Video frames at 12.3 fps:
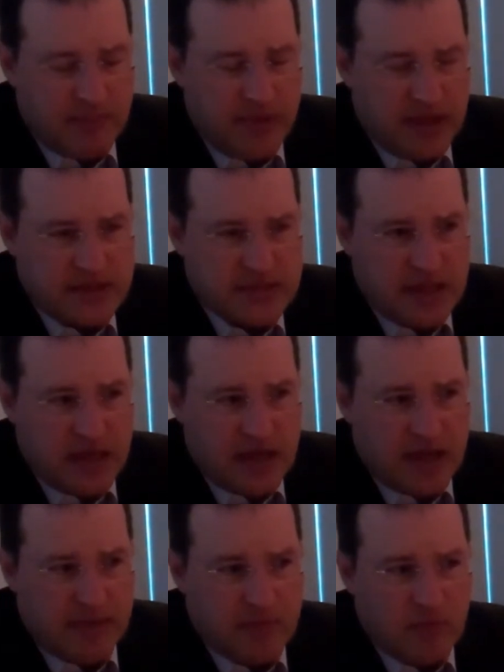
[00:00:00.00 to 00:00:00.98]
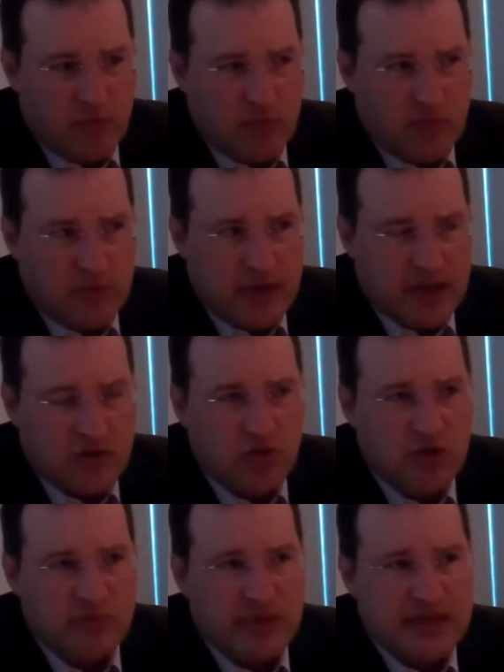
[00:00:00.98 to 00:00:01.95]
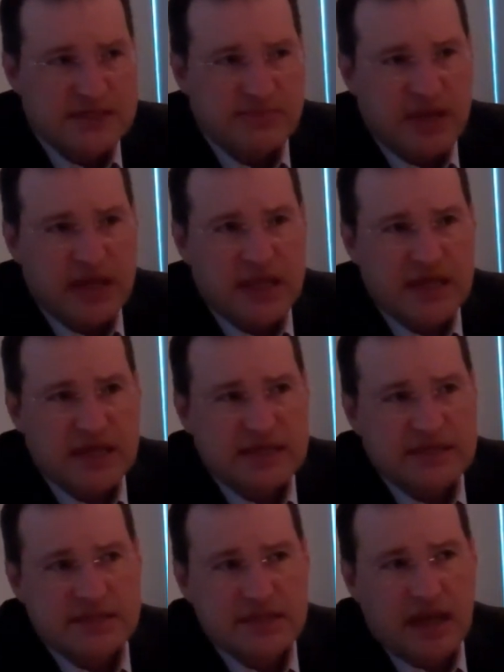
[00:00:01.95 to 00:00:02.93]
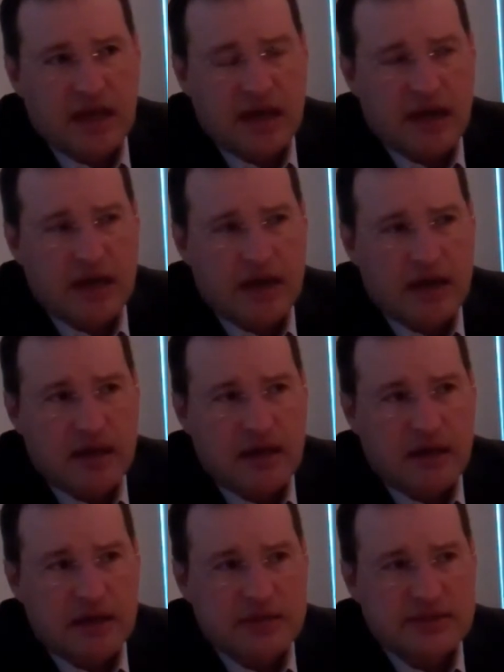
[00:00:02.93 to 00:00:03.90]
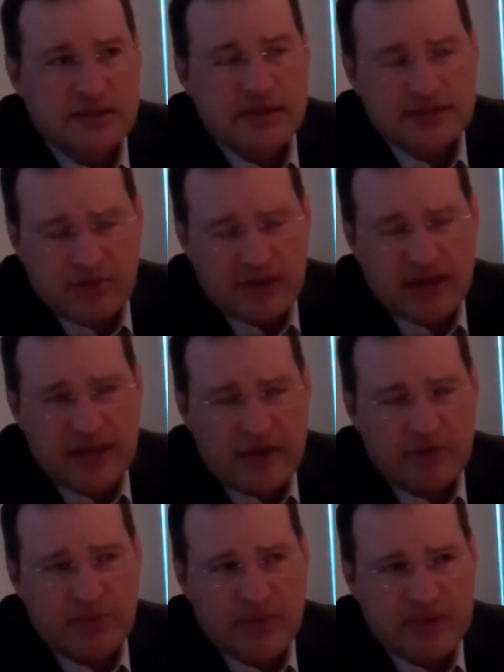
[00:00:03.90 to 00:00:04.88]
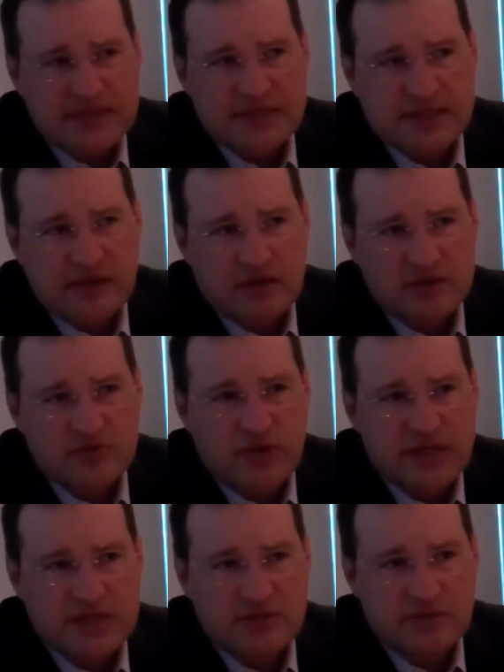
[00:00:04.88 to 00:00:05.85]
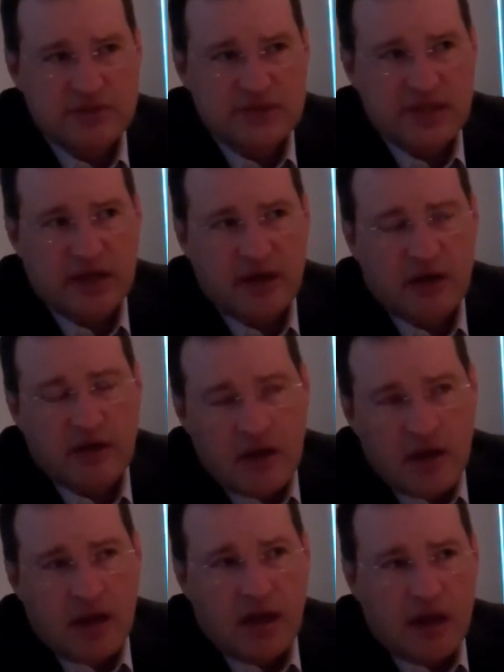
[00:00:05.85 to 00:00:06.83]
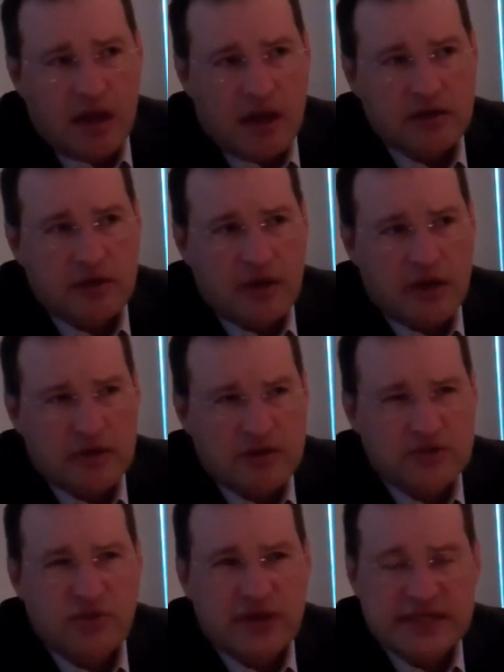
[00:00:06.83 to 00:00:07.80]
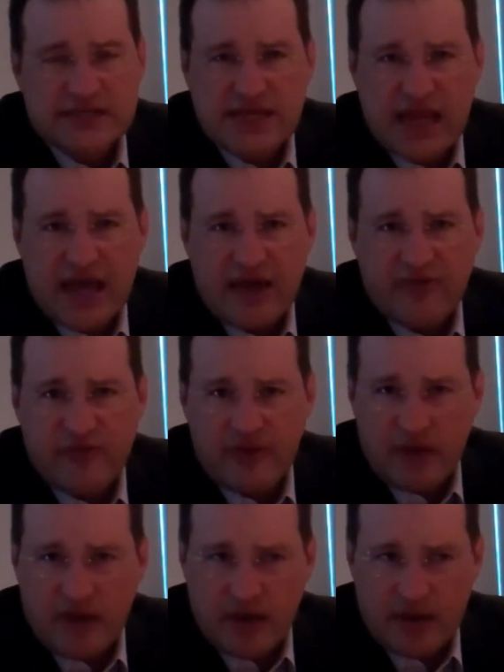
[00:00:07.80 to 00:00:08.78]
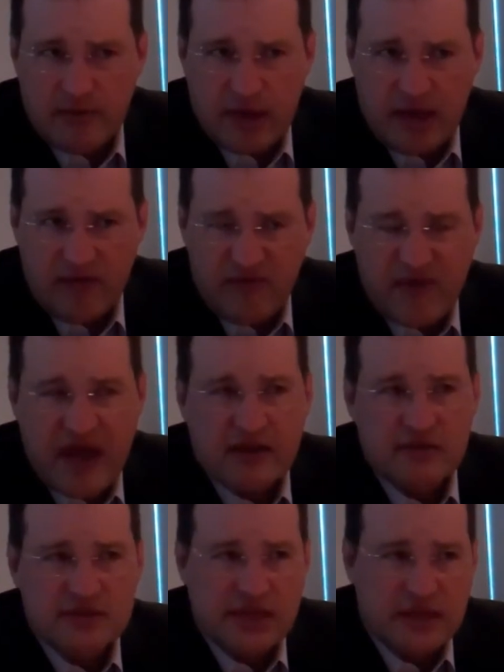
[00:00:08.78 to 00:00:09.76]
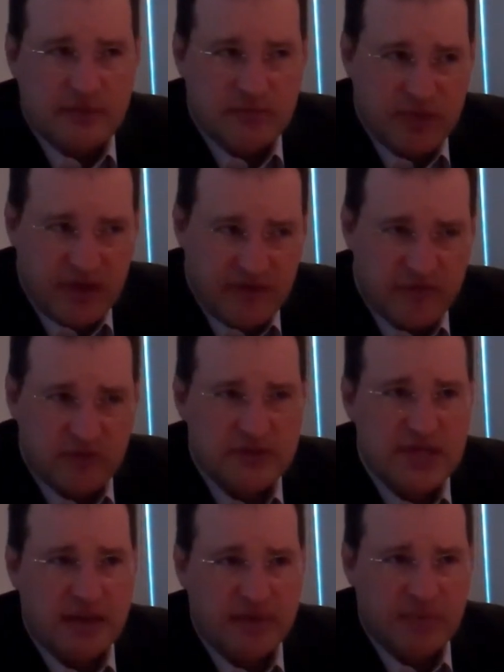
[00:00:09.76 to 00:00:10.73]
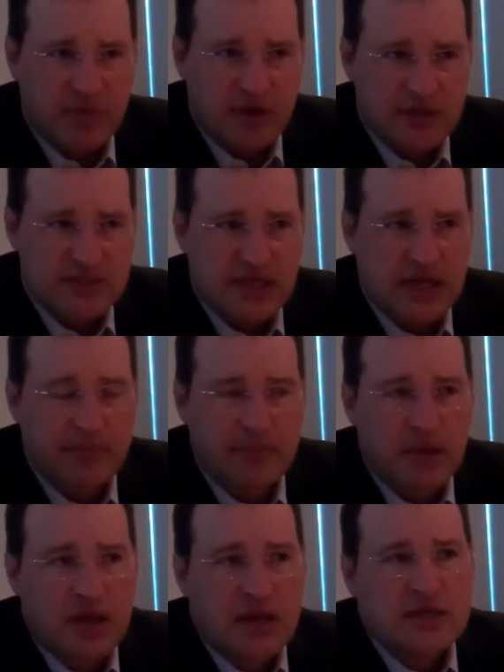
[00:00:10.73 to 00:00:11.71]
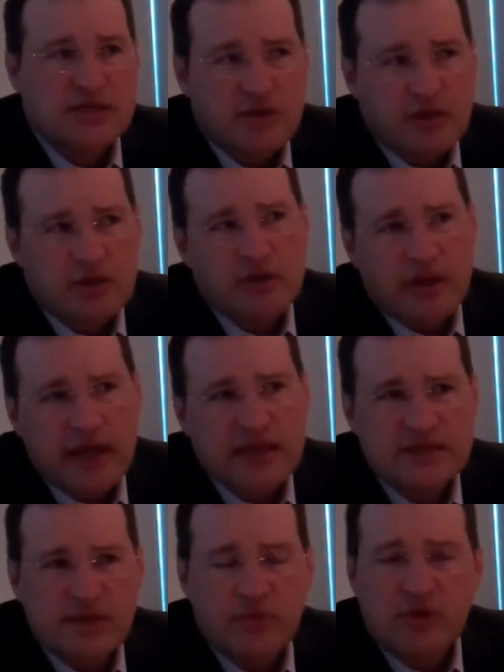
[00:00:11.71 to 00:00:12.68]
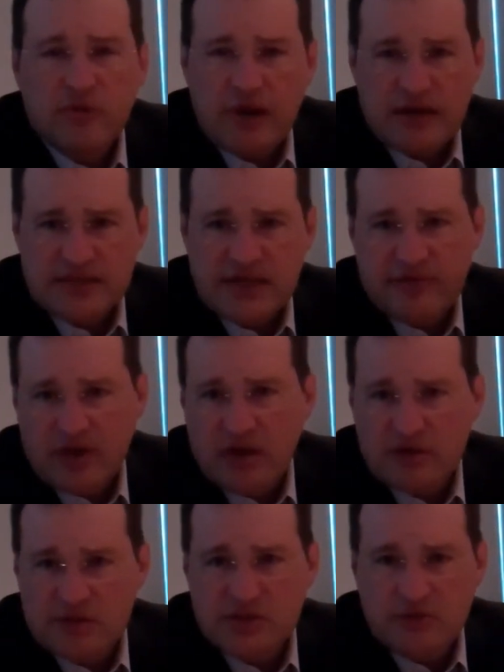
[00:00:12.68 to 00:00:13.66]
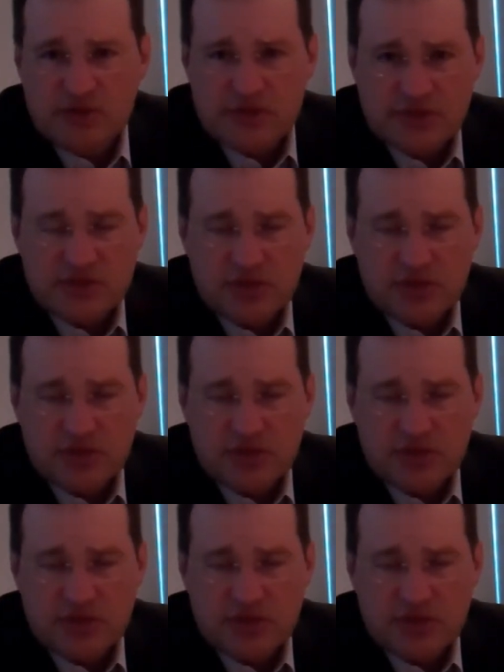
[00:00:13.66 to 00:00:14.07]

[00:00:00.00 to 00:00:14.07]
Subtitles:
But it could be as many as so again, that would be about 620 students there, 120 staff and faculty, be it full-time and part-time. So you're looking at somewhere around 700 students or